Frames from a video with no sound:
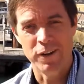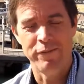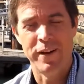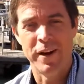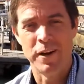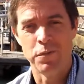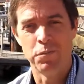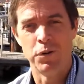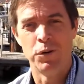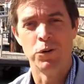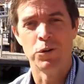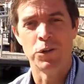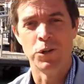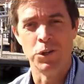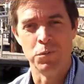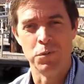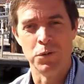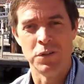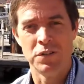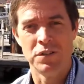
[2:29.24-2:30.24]
my co-founder
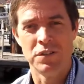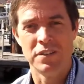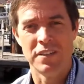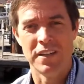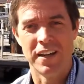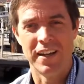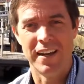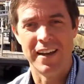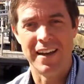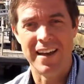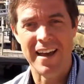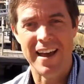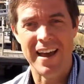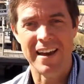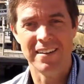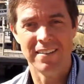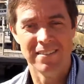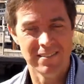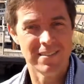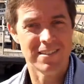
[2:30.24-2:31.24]
Paul Kupis
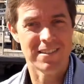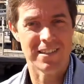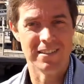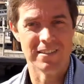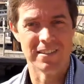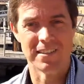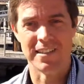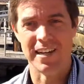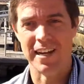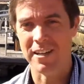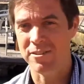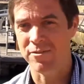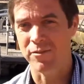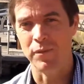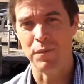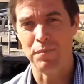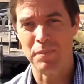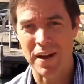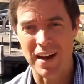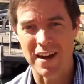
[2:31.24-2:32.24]
had skill
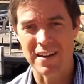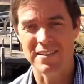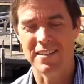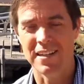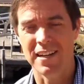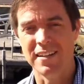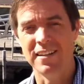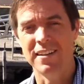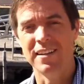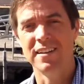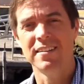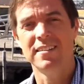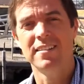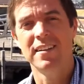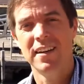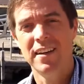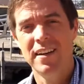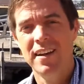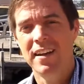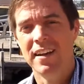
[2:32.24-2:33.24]
sets from the past 10
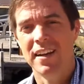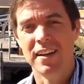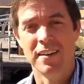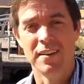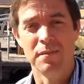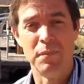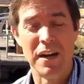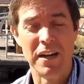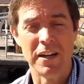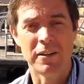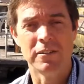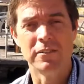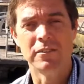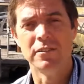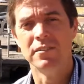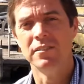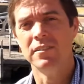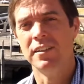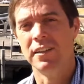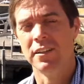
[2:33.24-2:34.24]
years in
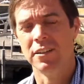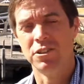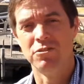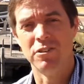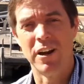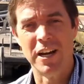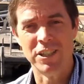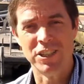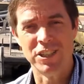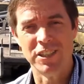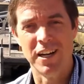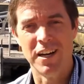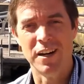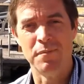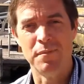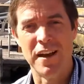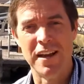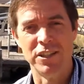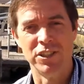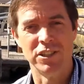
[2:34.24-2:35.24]
medical,
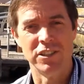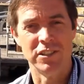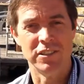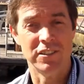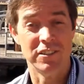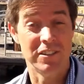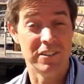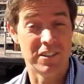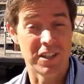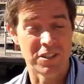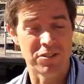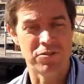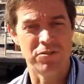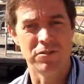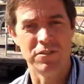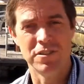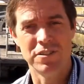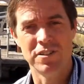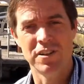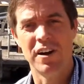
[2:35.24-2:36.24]
illustration, animation,
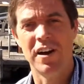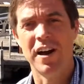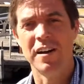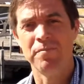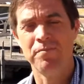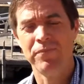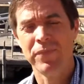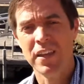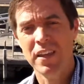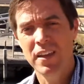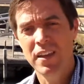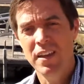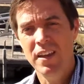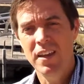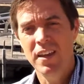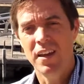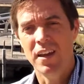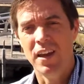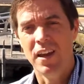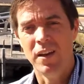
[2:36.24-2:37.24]
industrial design.
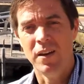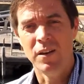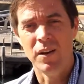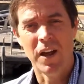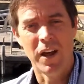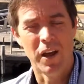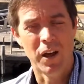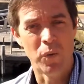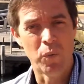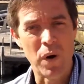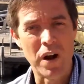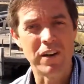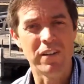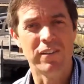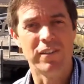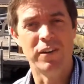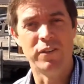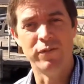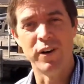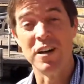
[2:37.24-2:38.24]
And
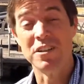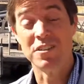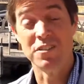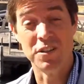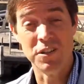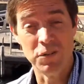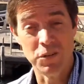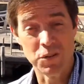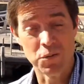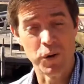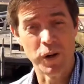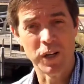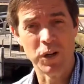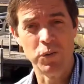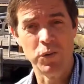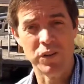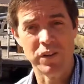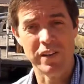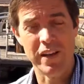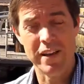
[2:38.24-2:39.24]
one of the devices he was
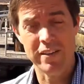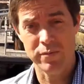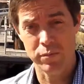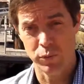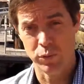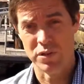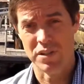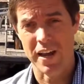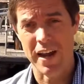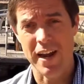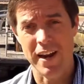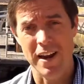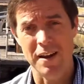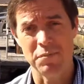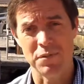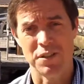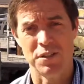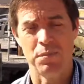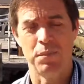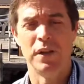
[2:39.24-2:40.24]
working with was a
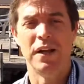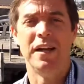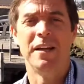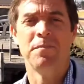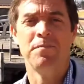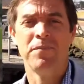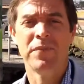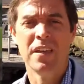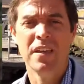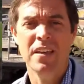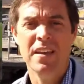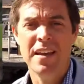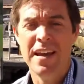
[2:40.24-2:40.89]
head-up display.